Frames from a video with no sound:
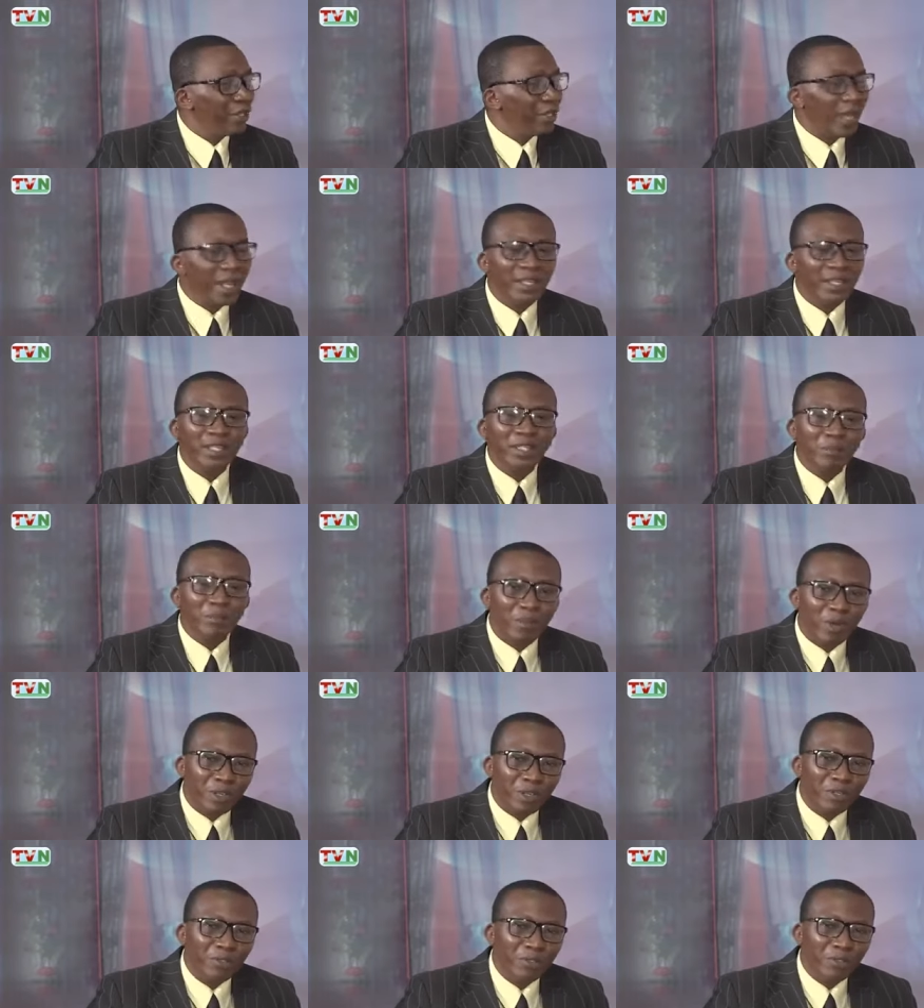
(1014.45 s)
And the
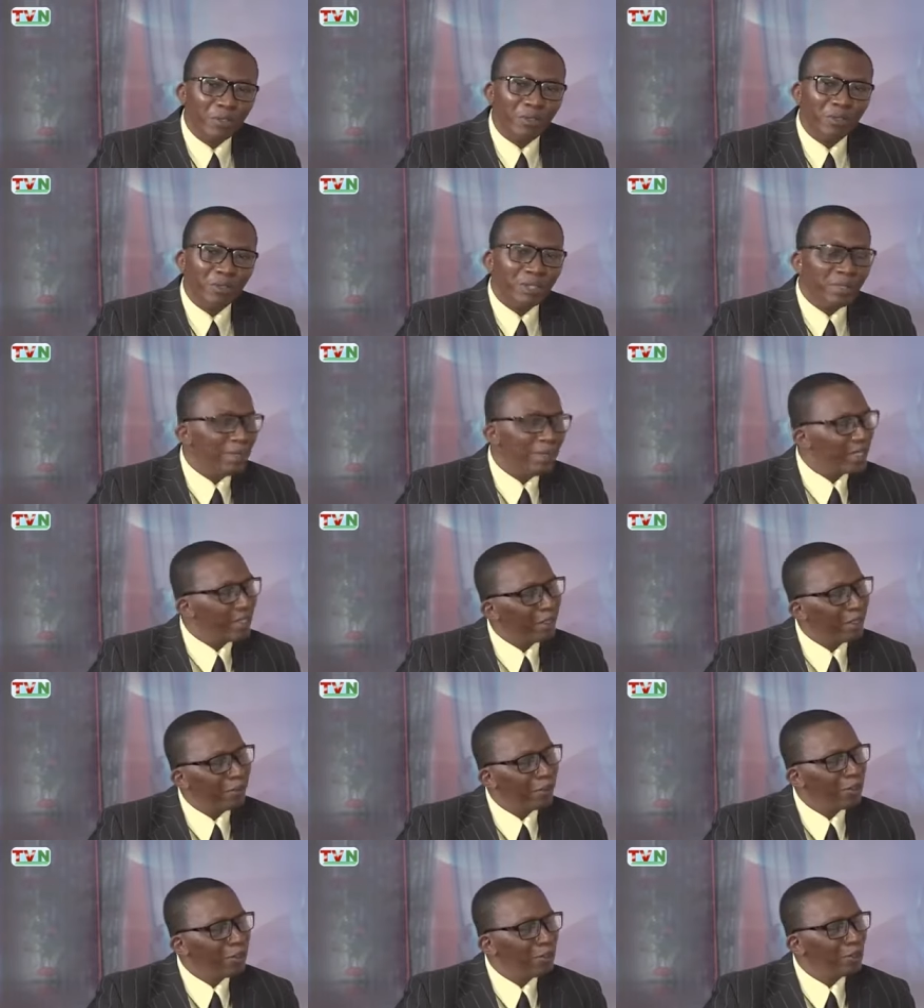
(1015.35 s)
more you know, the better
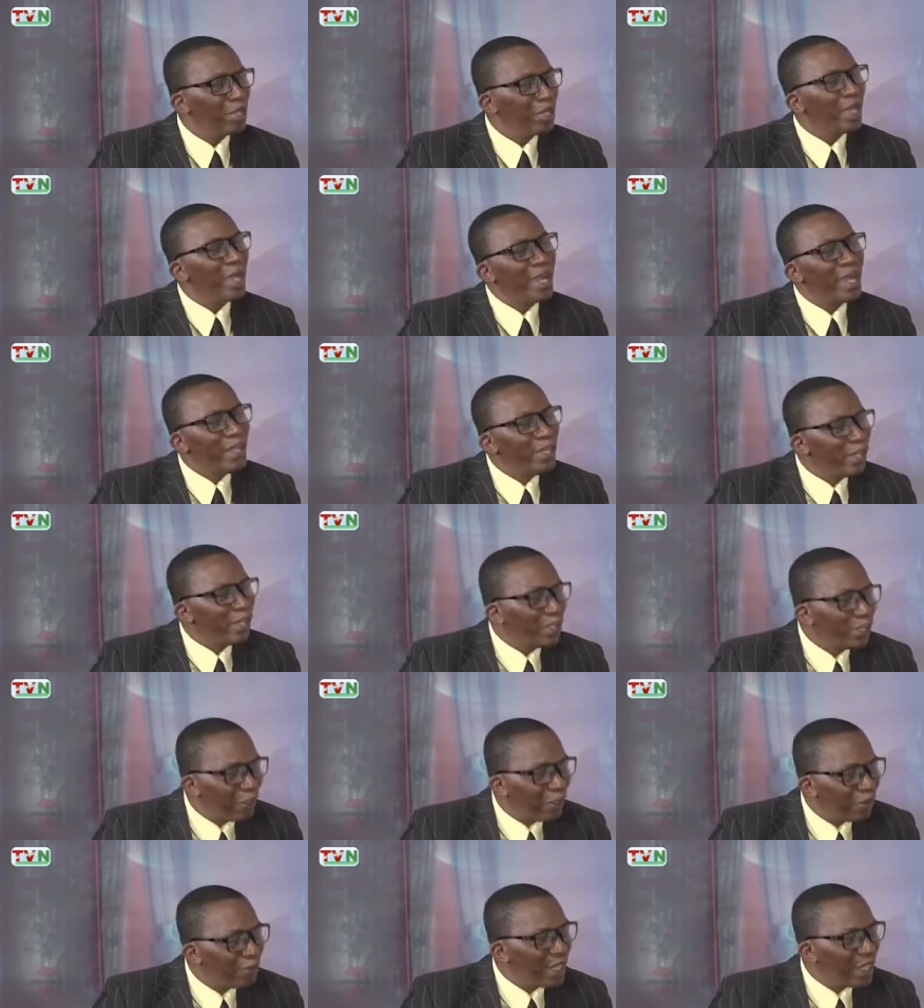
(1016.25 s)
for you. A
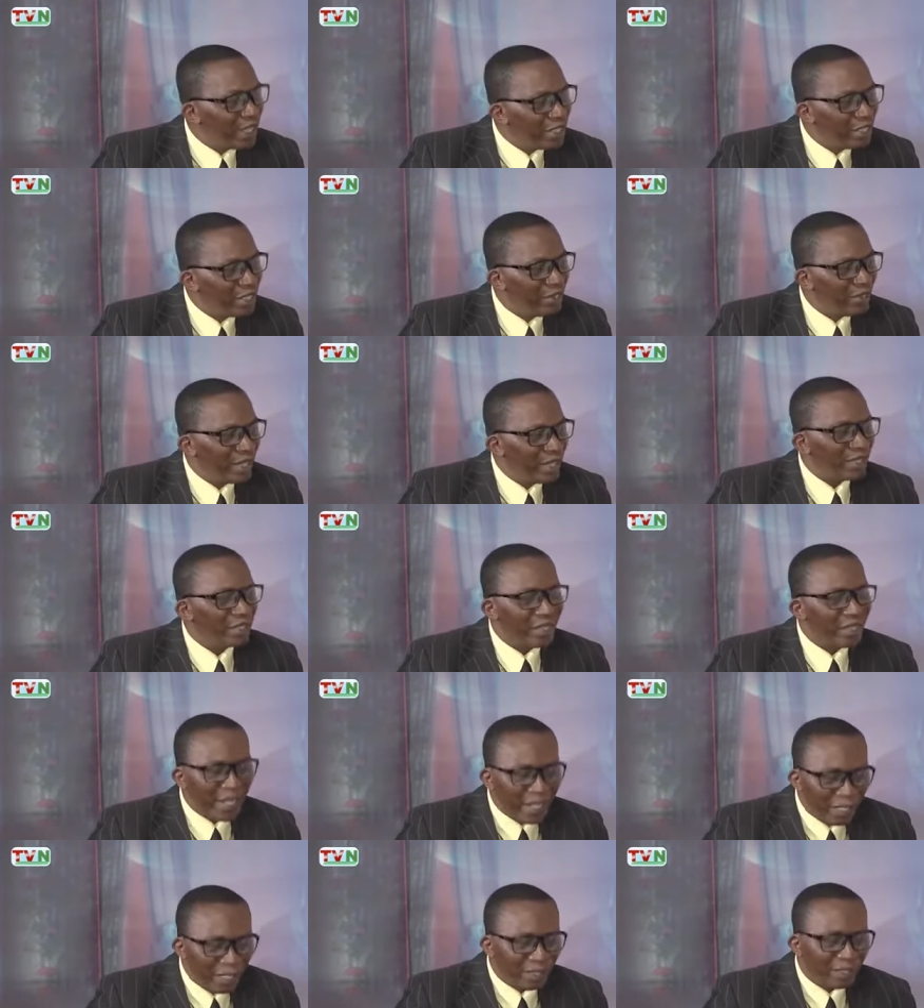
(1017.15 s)
lot of Nigerians,
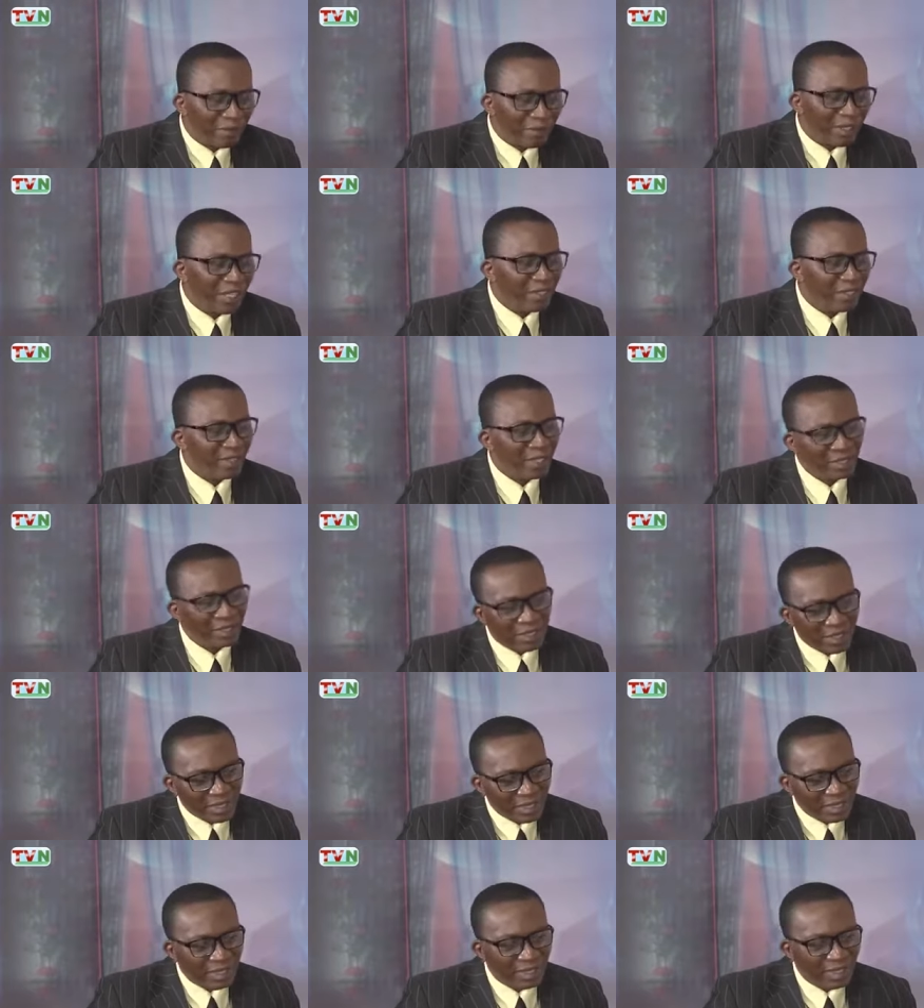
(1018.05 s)
a lot of Nigerians,
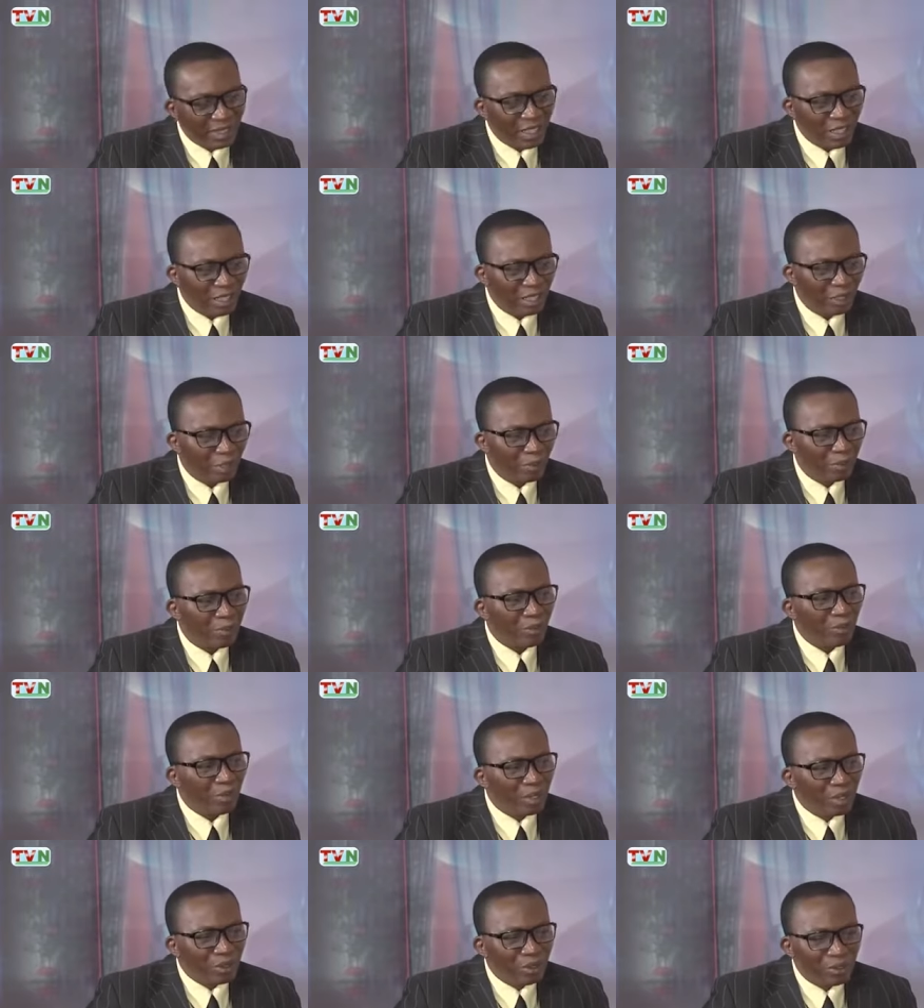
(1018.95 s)
and this is key,
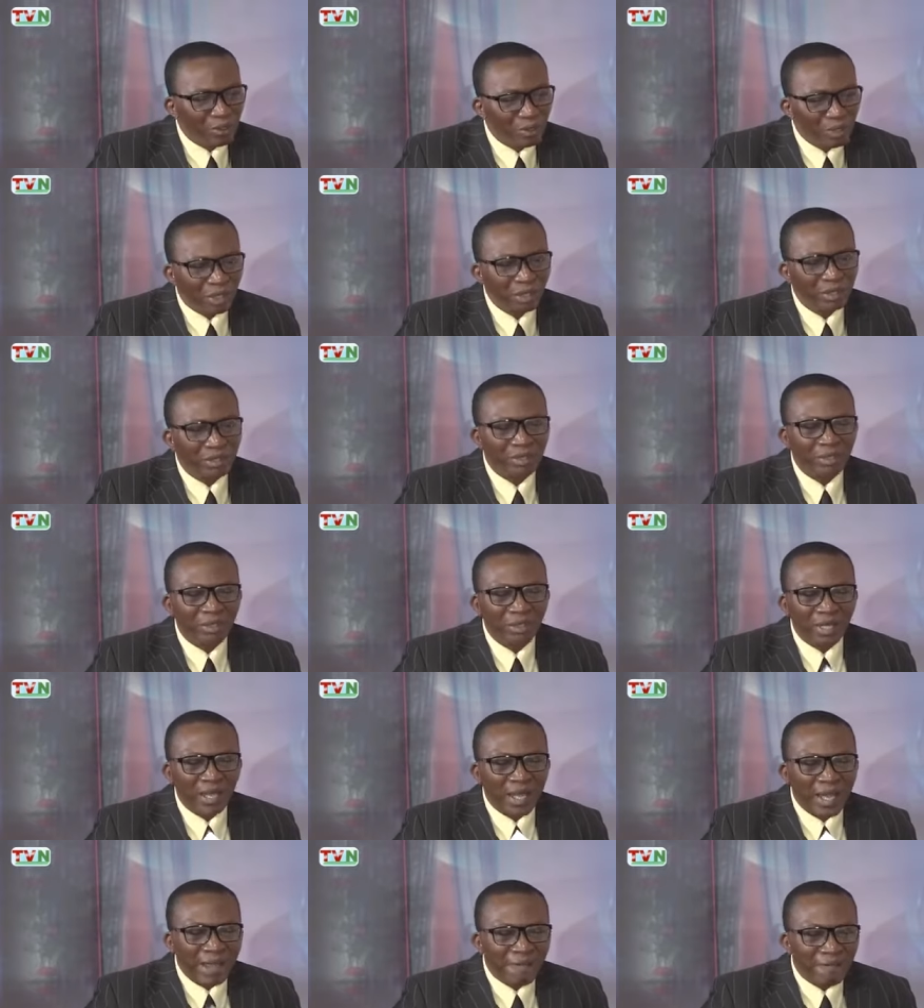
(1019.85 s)
do not
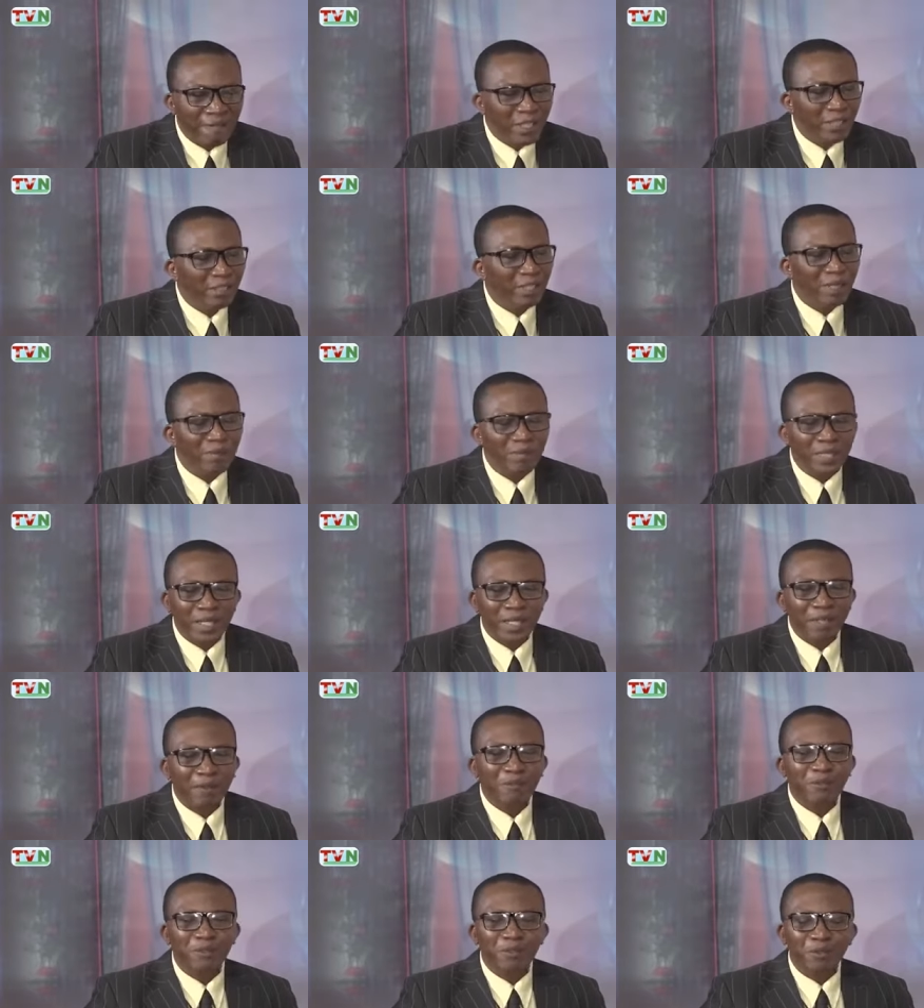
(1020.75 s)
avail
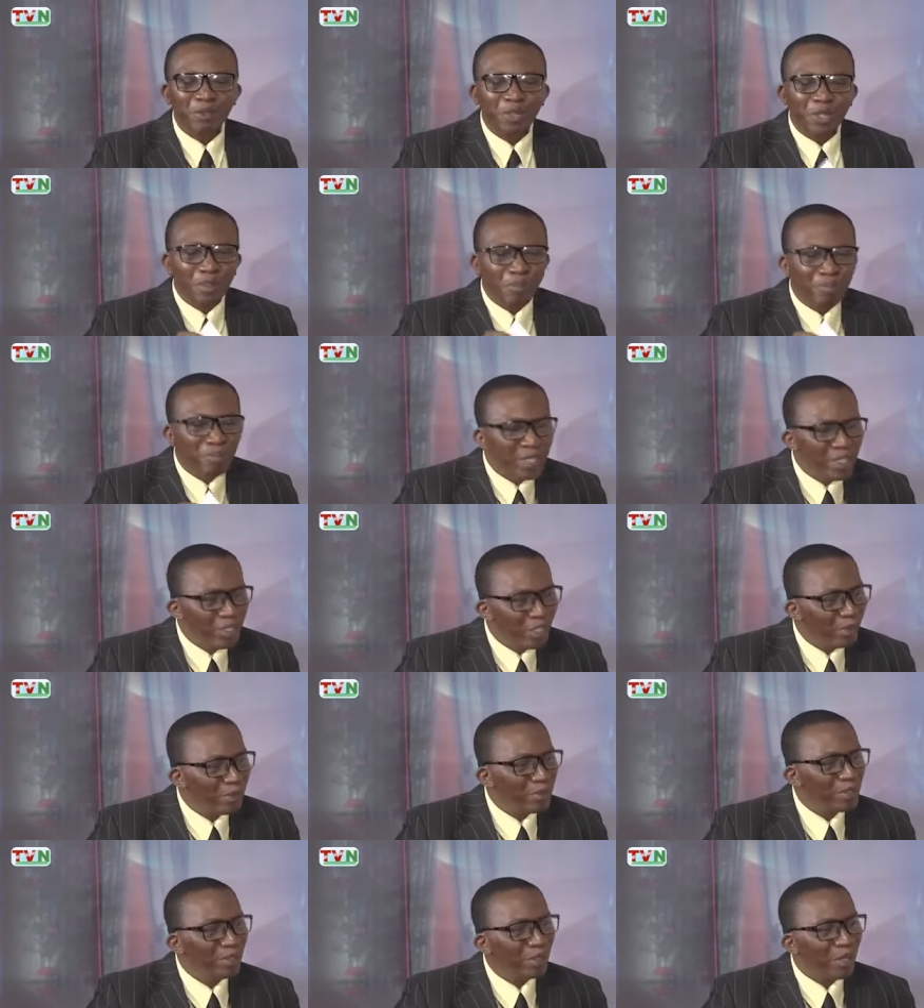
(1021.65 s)
themselves to
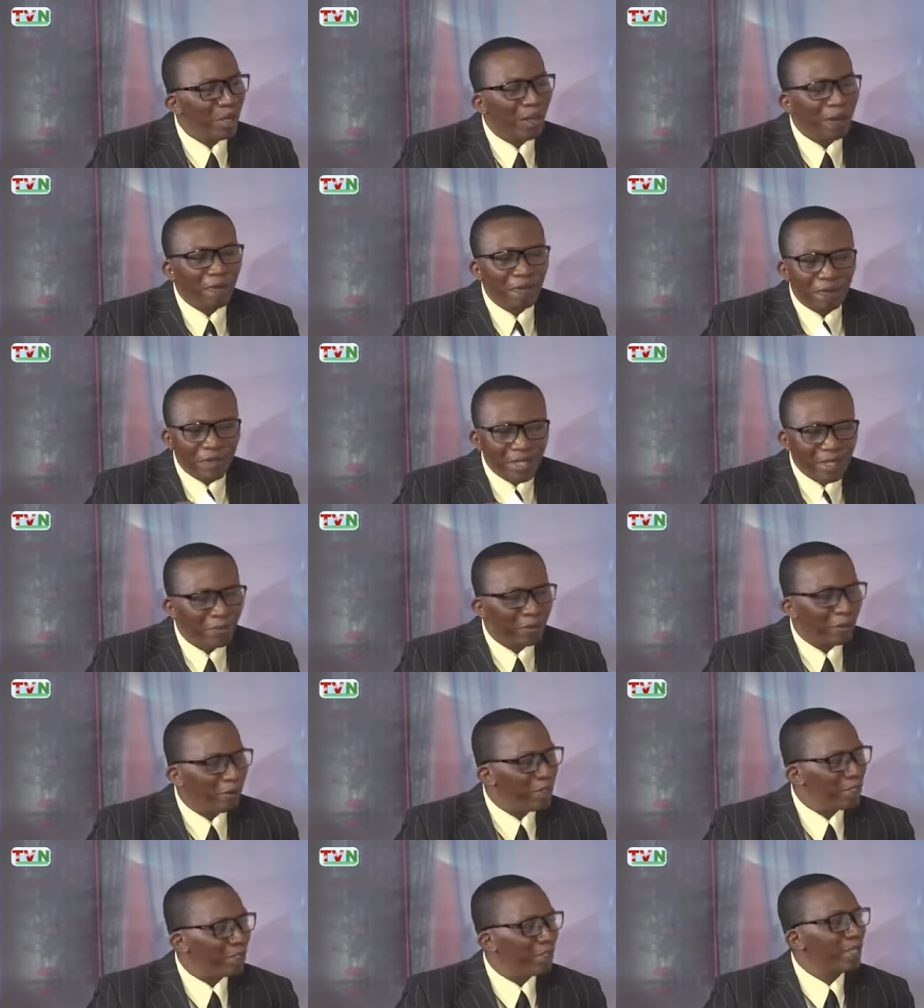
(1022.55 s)
mediums of
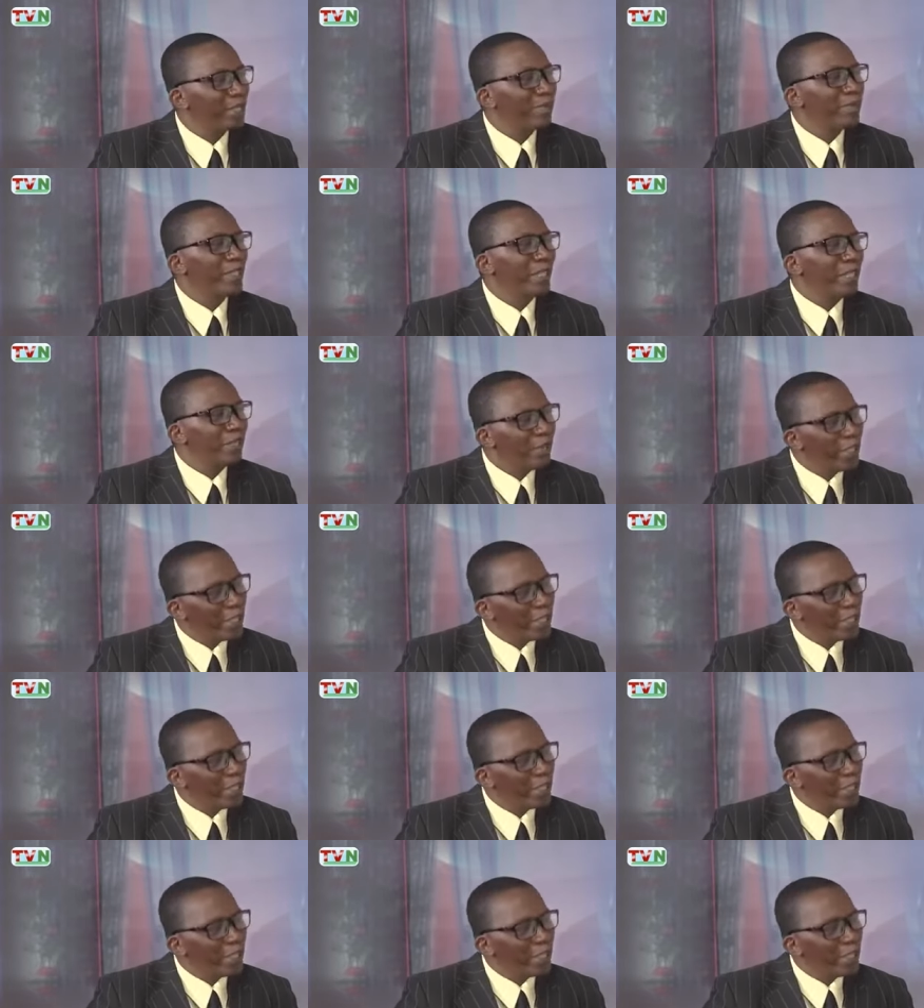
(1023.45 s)
information, especially when it